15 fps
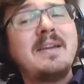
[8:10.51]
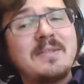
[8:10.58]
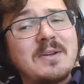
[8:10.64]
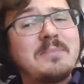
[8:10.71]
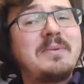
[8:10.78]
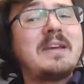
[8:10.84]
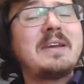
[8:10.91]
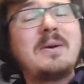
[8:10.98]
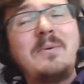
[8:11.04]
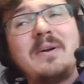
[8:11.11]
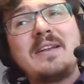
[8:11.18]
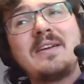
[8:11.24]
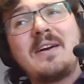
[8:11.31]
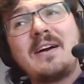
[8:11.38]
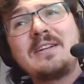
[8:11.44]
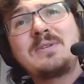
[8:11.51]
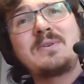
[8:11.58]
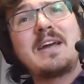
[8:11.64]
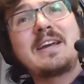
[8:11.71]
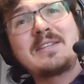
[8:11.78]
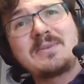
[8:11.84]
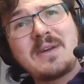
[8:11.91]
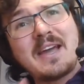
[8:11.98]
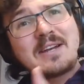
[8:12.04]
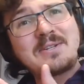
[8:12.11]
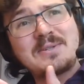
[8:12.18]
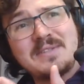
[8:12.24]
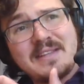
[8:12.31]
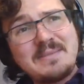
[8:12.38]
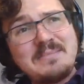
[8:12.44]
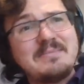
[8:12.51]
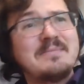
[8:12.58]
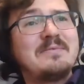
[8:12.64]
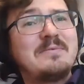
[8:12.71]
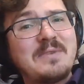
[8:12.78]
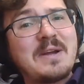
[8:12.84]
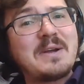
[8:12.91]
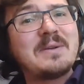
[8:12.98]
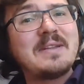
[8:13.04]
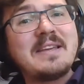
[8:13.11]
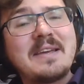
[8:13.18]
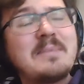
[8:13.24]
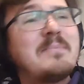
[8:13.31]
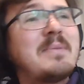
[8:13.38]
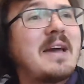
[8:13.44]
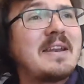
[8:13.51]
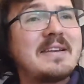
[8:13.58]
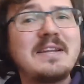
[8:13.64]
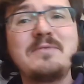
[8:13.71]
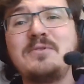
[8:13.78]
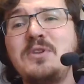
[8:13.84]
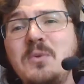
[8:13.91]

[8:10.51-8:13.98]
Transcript: their Bitcoin contracts are actually fairly competitive,